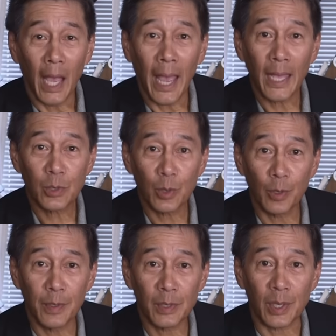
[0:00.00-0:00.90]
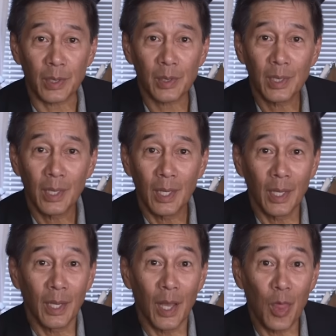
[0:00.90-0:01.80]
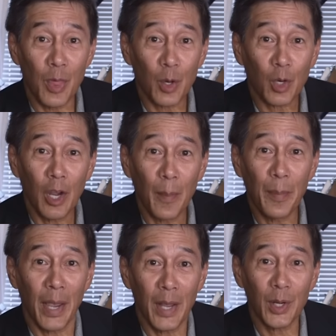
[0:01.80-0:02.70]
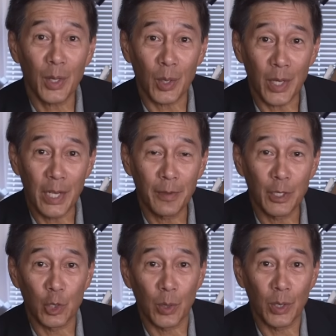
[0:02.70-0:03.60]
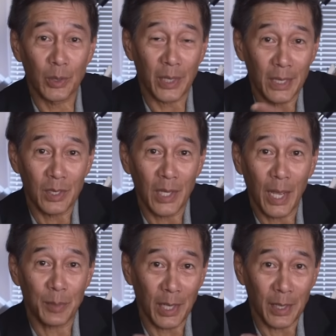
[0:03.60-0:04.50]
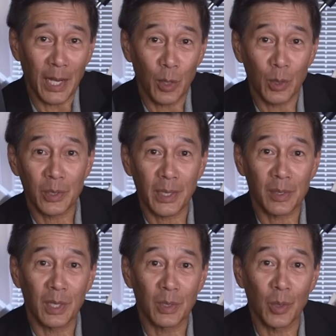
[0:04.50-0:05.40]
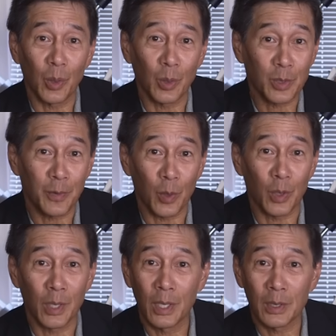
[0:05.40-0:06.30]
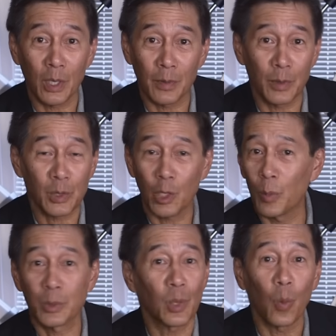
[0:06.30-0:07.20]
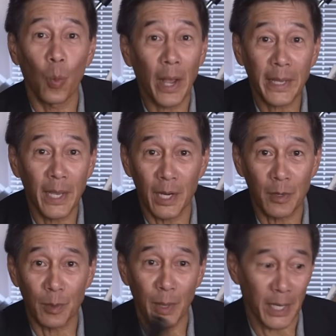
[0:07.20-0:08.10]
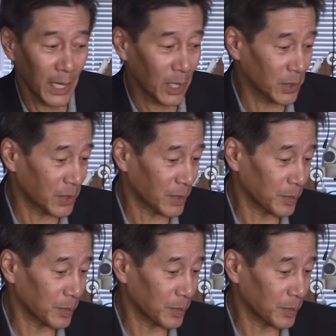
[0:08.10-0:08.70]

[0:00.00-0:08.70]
Astrophysics. Their competitor even drills and taps and countersinks these holes for Teleview scopes. Why can't everybody else?